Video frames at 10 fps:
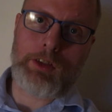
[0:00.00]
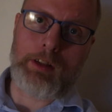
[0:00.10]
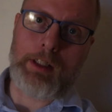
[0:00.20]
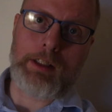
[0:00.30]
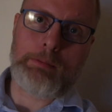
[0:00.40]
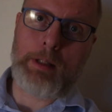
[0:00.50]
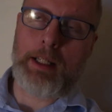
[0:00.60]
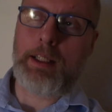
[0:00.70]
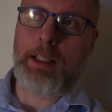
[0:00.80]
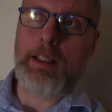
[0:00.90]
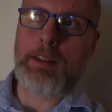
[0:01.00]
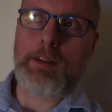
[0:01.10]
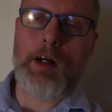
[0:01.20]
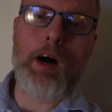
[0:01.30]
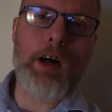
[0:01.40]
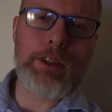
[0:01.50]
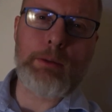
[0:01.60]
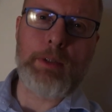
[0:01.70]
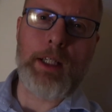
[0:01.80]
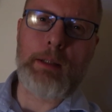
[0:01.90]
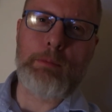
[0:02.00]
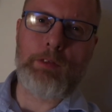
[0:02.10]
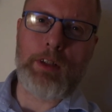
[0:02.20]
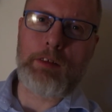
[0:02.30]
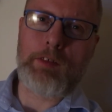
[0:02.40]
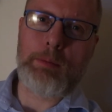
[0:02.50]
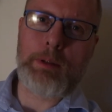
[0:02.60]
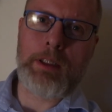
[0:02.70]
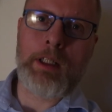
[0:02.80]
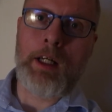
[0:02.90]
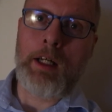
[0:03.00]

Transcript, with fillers: Sonia is playing an awesome game of guilt tripping.